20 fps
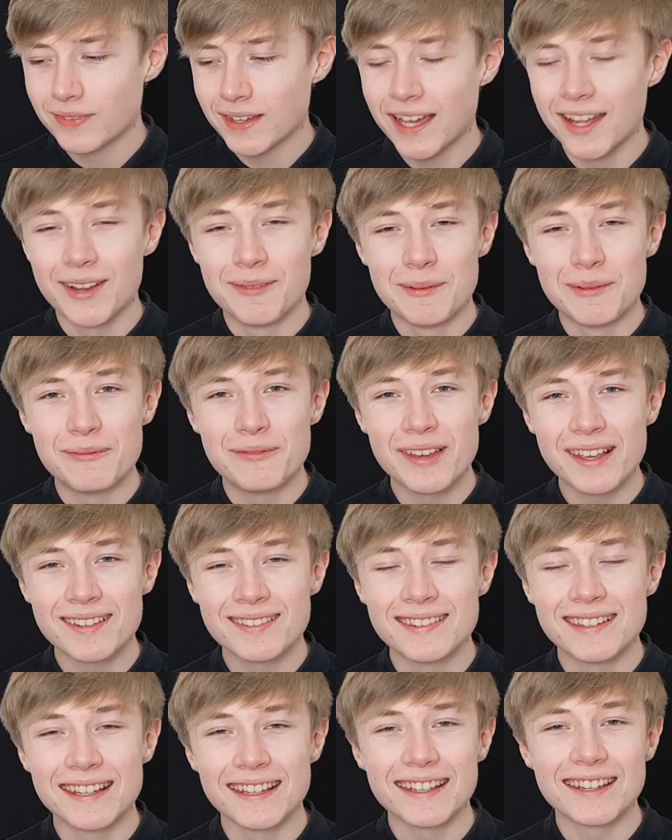And I'm
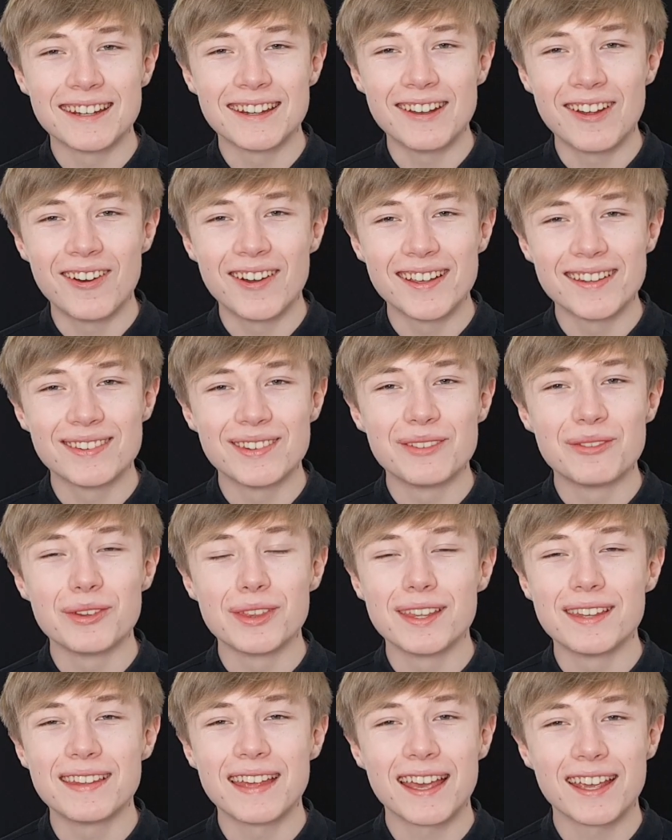investing in an ISA for
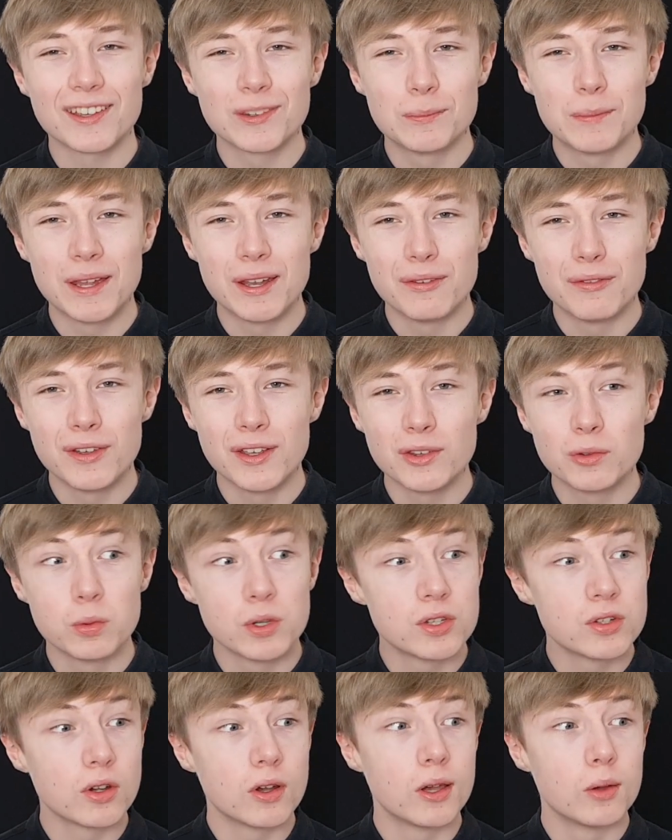the tax benefits,
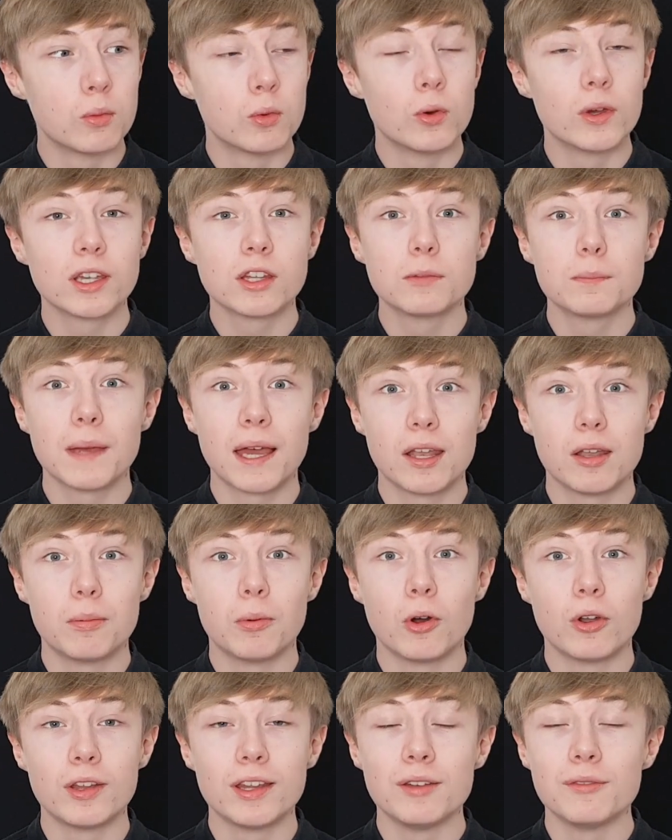which I will expand
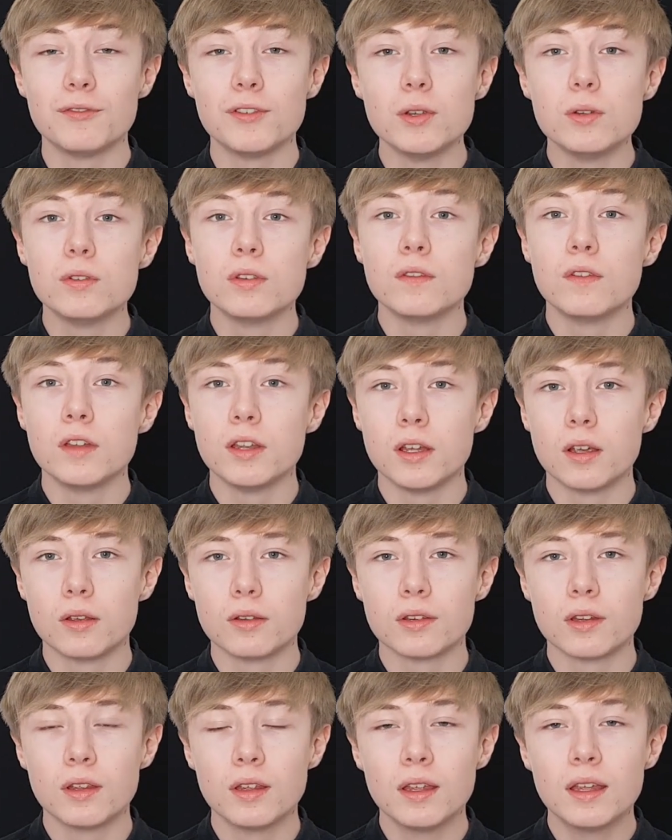upon in future videos.